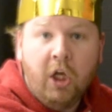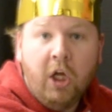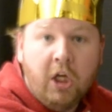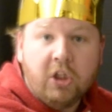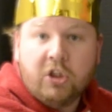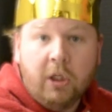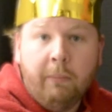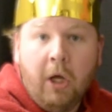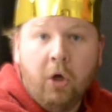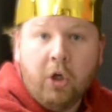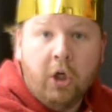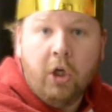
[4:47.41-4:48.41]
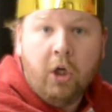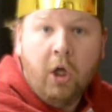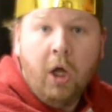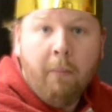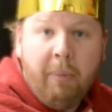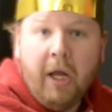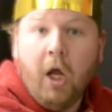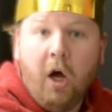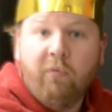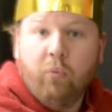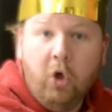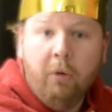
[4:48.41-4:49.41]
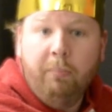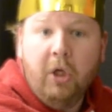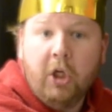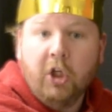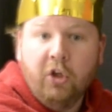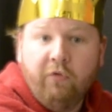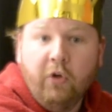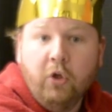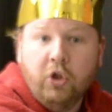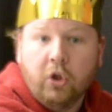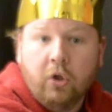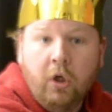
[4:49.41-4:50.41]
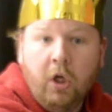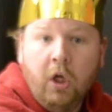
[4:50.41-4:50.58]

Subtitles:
is somehow going to pay off real big in the future.